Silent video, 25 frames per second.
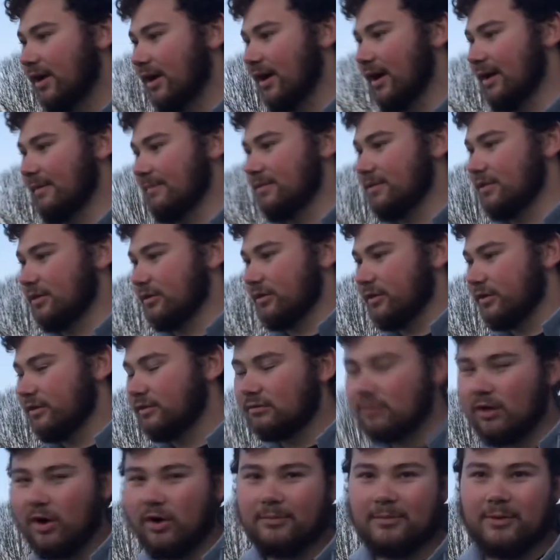So a
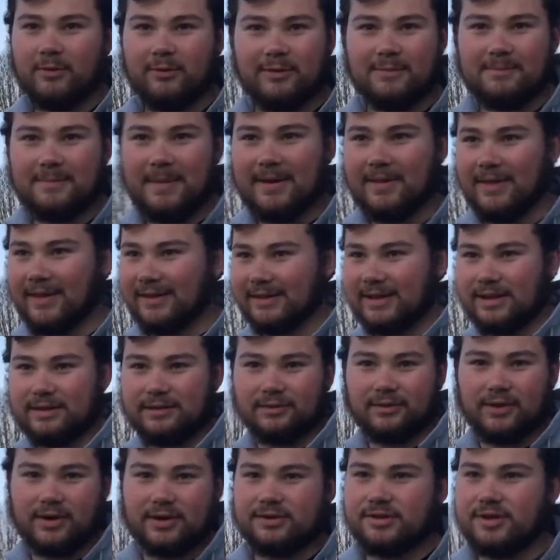slow moving bait like this,
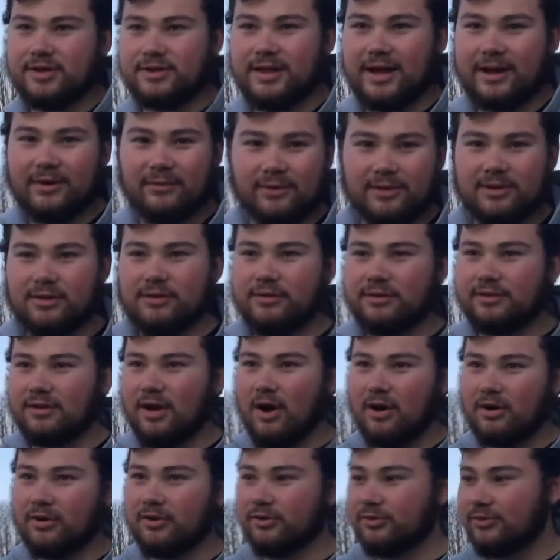it looks just like one of those
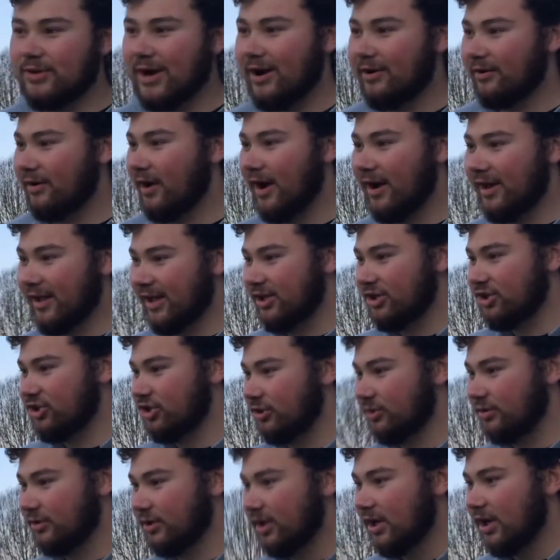stalker trout got
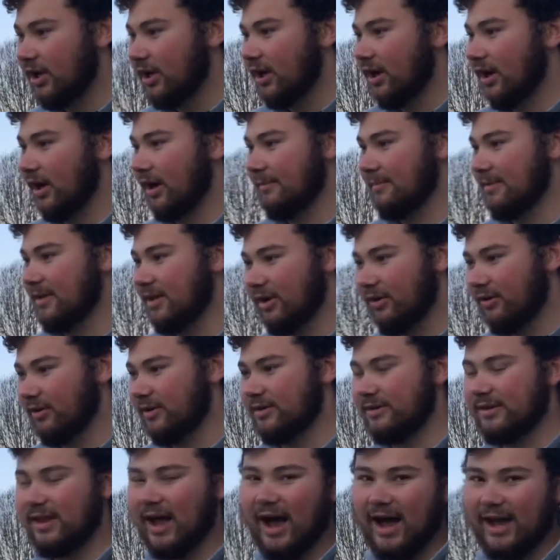injured.
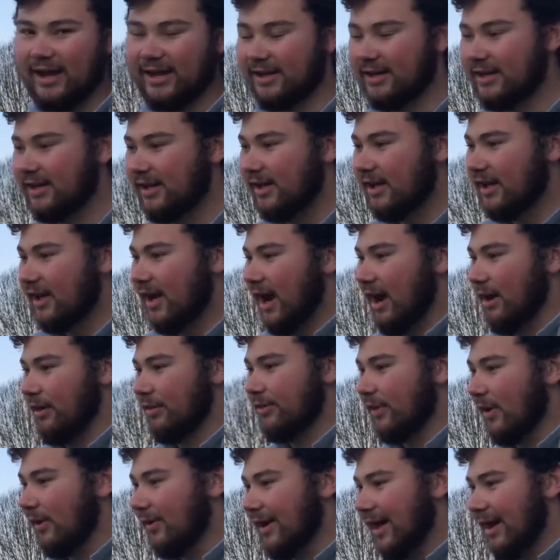It's dying. I'll
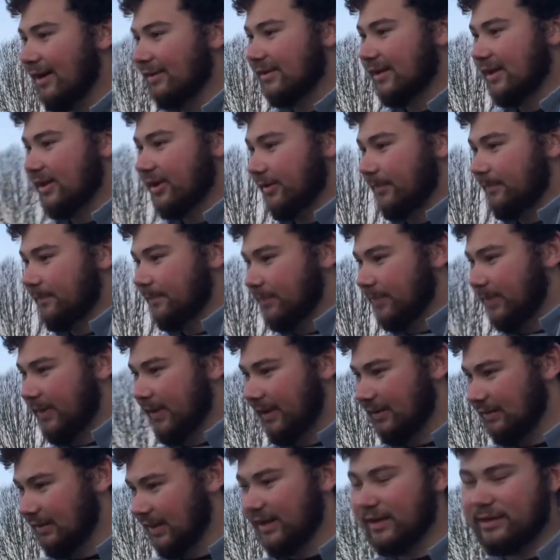throw it out there,
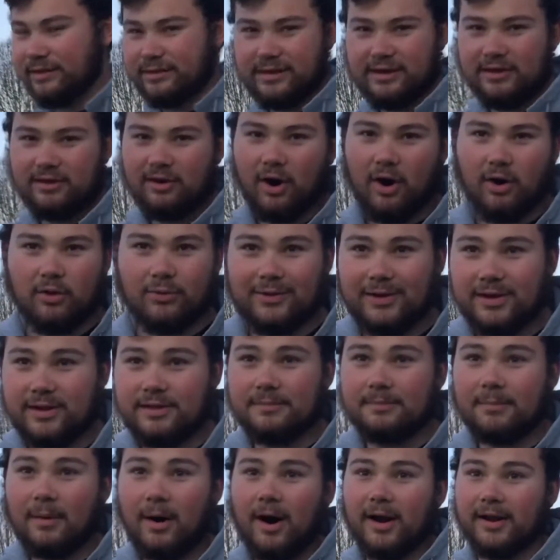let it sink all the way to
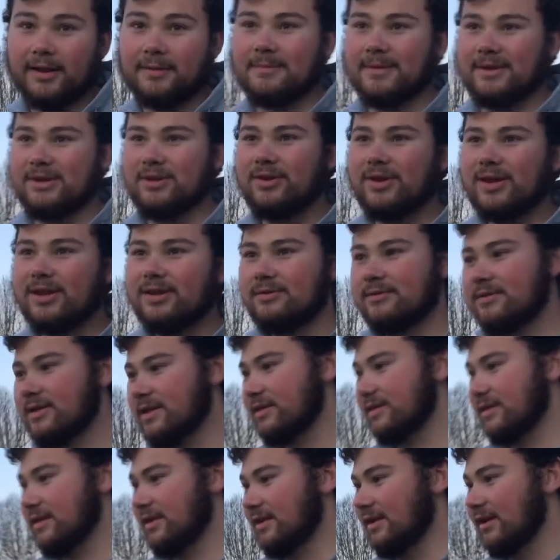the bottom, and you can do
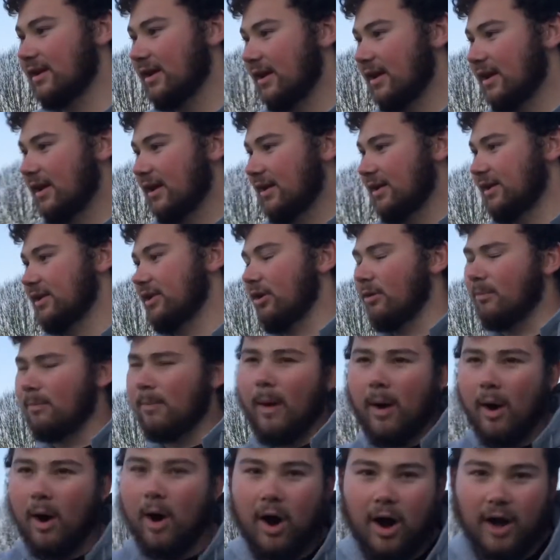this in
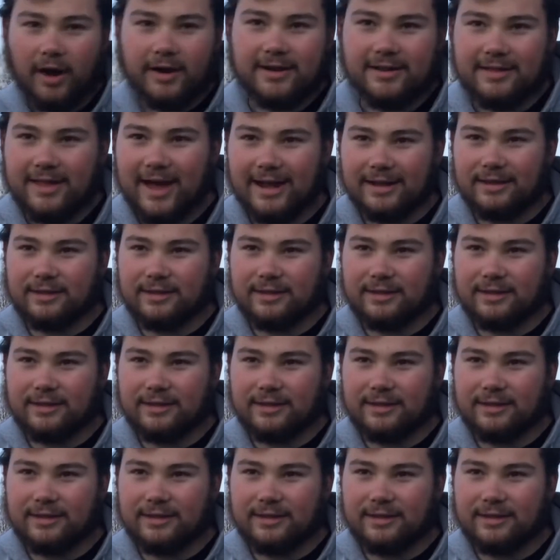pond that's